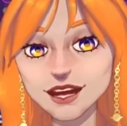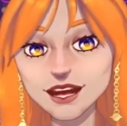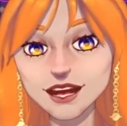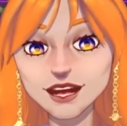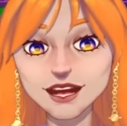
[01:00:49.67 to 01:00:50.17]

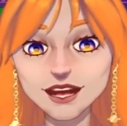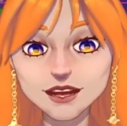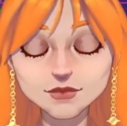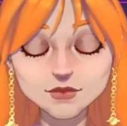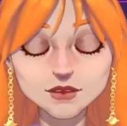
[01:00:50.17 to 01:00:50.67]
I
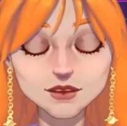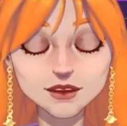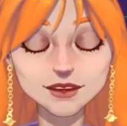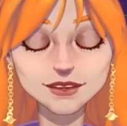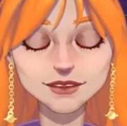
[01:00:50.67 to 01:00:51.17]

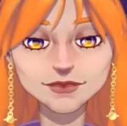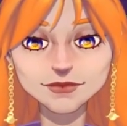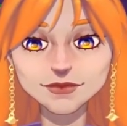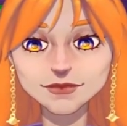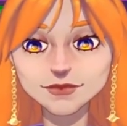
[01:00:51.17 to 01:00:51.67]
would
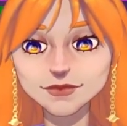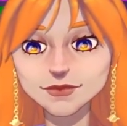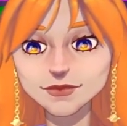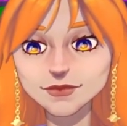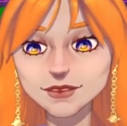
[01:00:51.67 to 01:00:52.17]

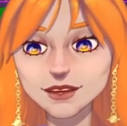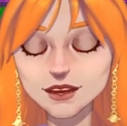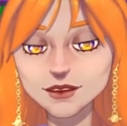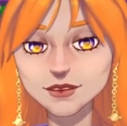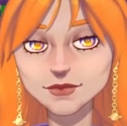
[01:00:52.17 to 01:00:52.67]

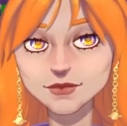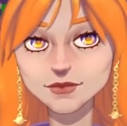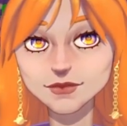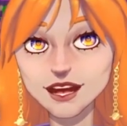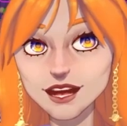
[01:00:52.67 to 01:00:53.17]

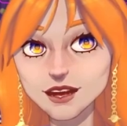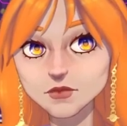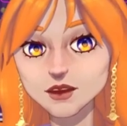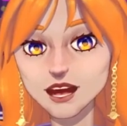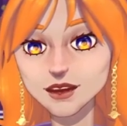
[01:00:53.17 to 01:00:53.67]
give
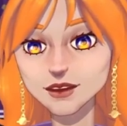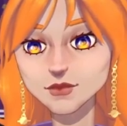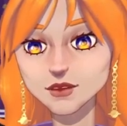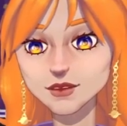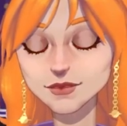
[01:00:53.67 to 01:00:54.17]
them a little
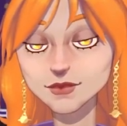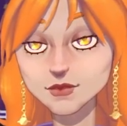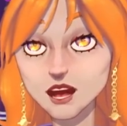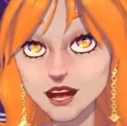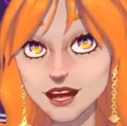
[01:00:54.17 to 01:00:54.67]
more
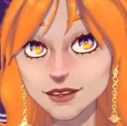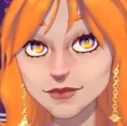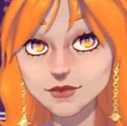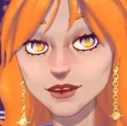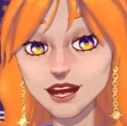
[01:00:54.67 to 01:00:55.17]

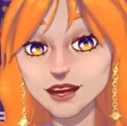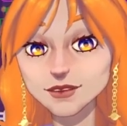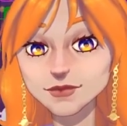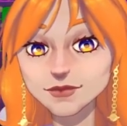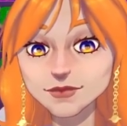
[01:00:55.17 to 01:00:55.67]
space to, like,